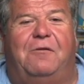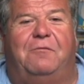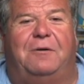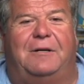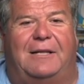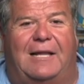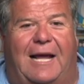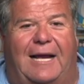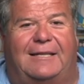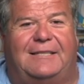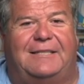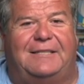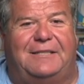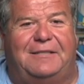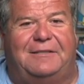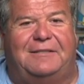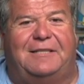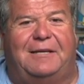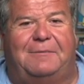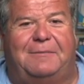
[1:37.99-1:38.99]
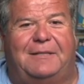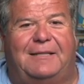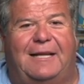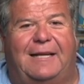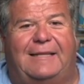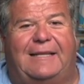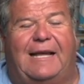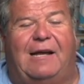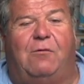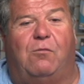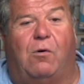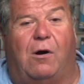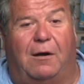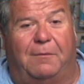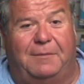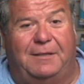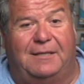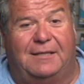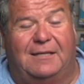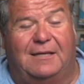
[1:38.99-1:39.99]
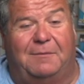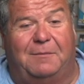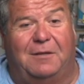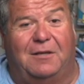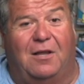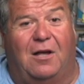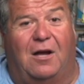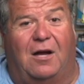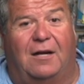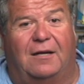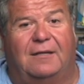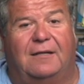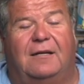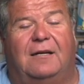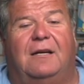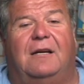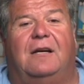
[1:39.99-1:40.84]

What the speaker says: would like to do something like that, want me to come along,